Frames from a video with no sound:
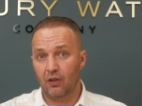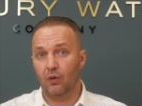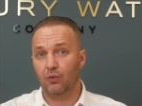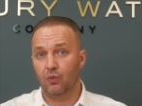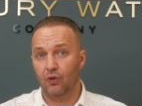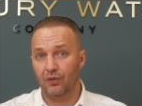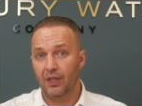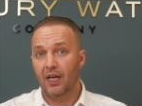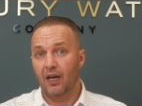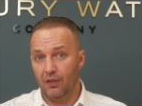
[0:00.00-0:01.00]
gold one
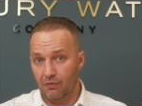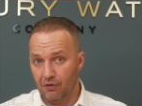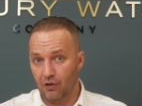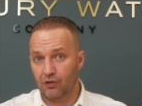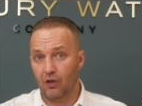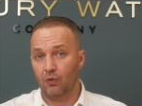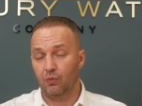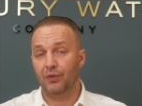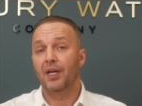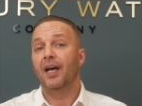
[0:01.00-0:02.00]
and the rose gold
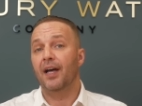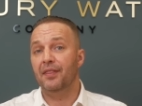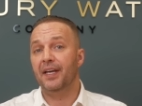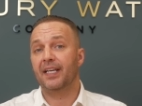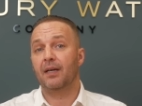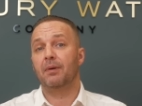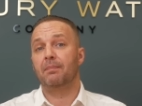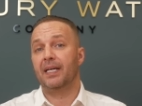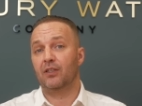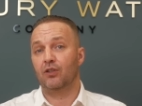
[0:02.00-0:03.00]
one, and they can be
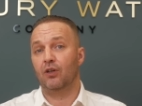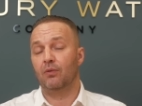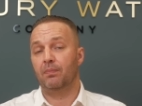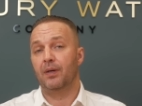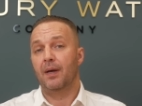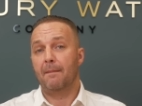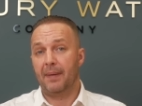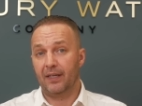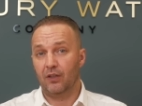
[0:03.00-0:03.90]
picked up by